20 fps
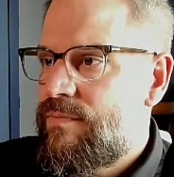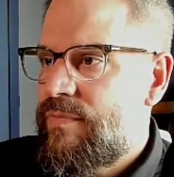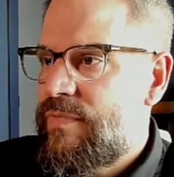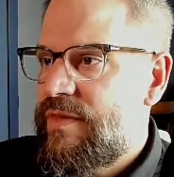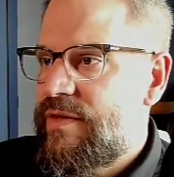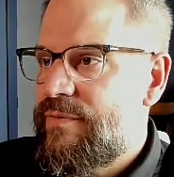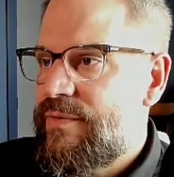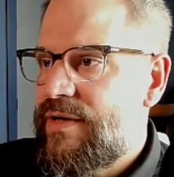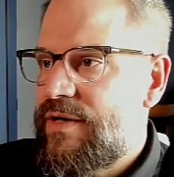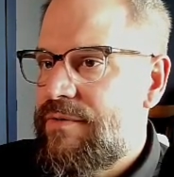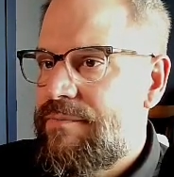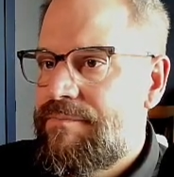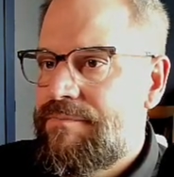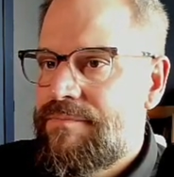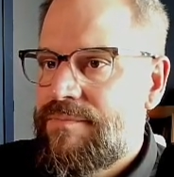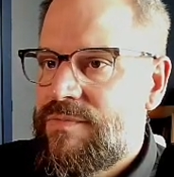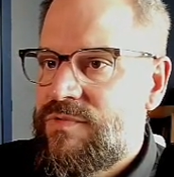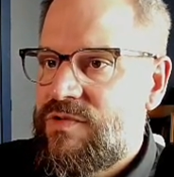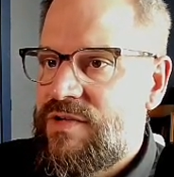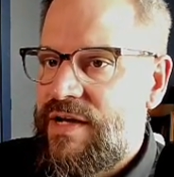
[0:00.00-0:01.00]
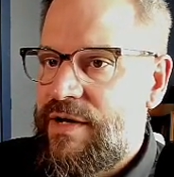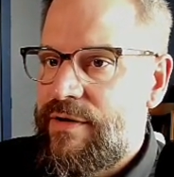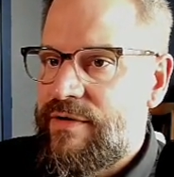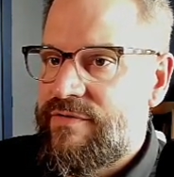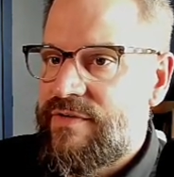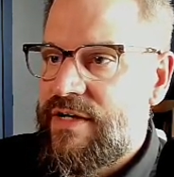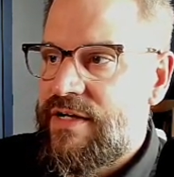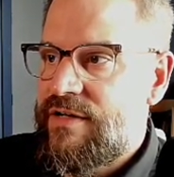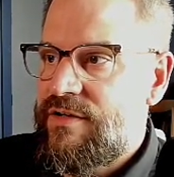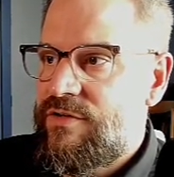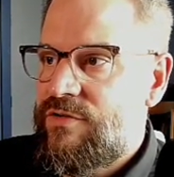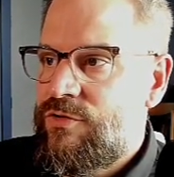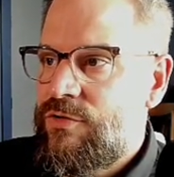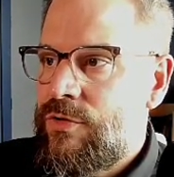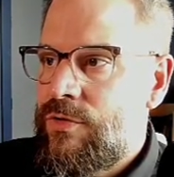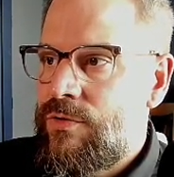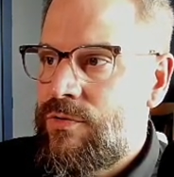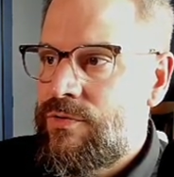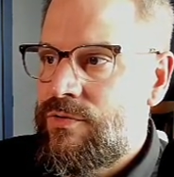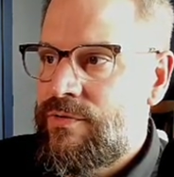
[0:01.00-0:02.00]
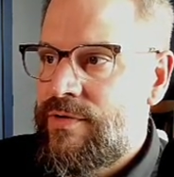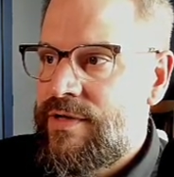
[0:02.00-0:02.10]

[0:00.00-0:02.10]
There we go. So now I've got total